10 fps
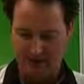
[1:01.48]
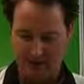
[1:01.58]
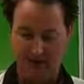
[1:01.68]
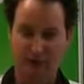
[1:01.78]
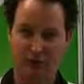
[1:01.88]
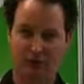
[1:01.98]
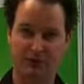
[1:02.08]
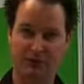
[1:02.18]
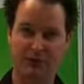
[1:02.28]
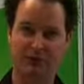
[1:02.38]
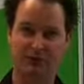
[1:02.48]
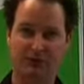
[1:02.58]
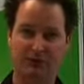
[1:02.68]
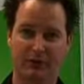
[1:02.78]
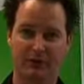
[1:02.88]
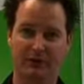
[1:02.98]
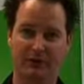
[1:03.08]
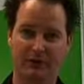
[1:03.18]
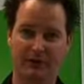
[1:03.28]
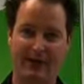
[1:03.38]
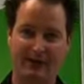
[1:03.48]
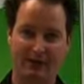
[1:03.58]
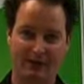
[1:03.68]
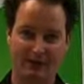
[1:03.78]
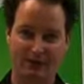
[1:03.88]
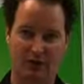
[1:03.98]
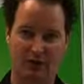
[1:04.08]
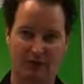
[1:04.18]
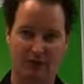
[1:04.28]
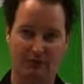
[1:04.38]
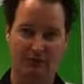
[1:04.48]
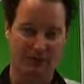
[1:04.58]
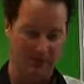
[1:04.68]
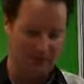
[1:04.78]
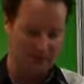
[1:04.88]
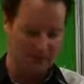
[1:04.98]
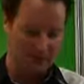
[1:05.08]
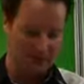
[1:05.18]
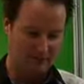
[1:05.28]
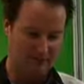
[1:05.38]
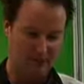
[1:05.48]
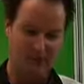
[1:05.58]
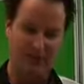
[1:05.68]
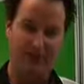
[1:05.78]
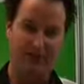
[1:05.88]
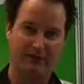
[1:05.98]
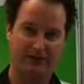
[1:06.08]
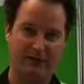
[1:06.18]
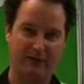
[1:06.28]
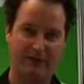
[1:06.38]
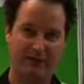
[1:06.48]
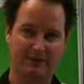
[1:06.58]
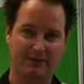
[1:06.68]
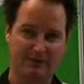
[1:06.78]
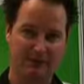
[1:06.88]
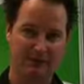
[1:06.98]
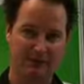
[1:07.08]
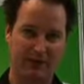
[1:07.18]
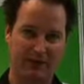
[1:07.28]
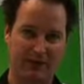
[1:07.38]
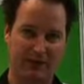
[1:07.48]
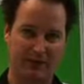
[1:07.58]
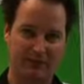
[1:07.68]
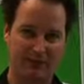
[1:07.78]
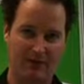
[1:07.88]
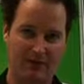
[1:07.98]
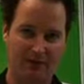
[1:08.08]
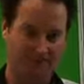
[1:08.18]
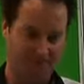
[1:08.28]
If you come to rebuild your hub and you find that it just locks up, no doubt you've missed that. So just keep an eye out on that.